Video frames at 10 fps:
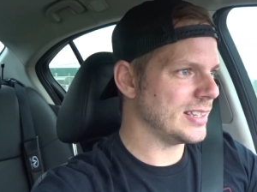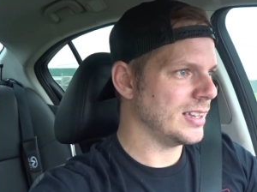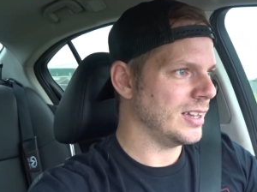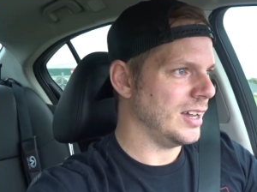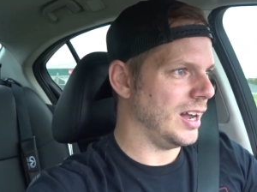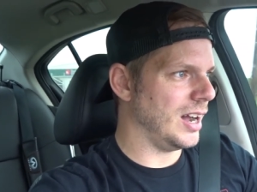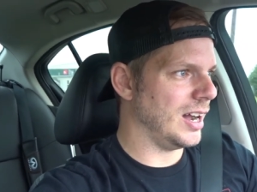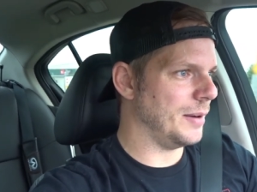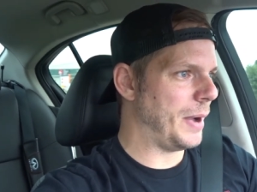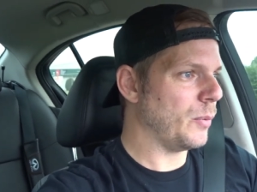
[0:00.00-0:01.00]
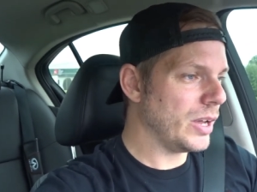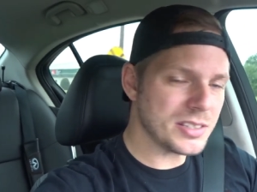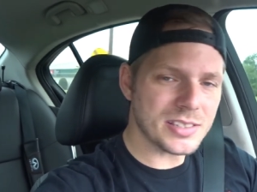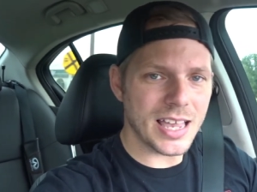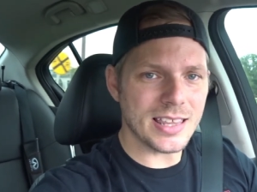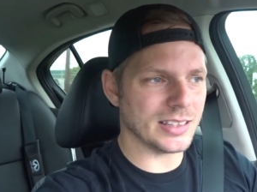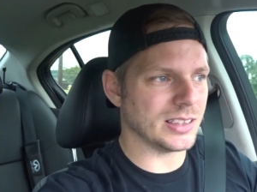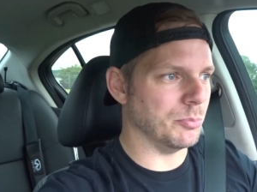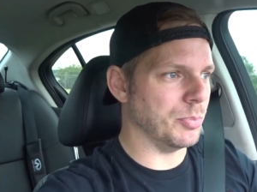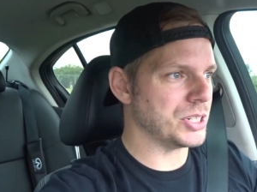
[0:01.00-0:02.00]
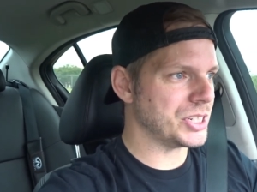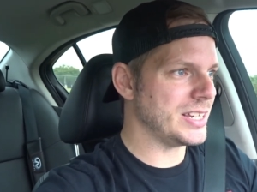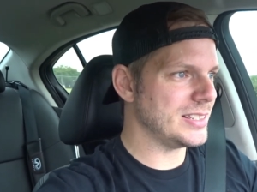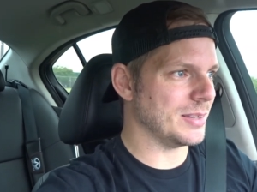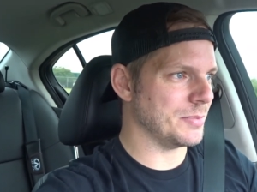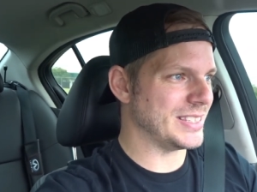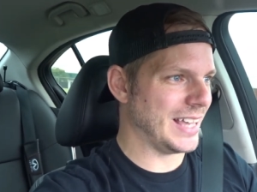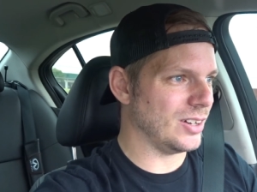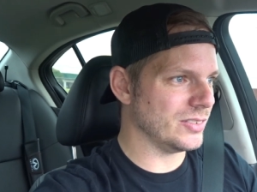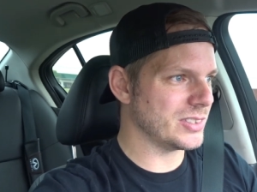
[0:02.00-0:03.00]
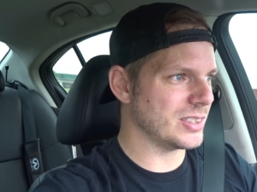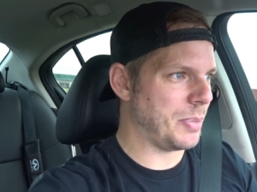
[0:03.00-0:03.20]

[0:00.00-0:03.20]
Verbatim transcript: Um, I will say that the bushings themselves,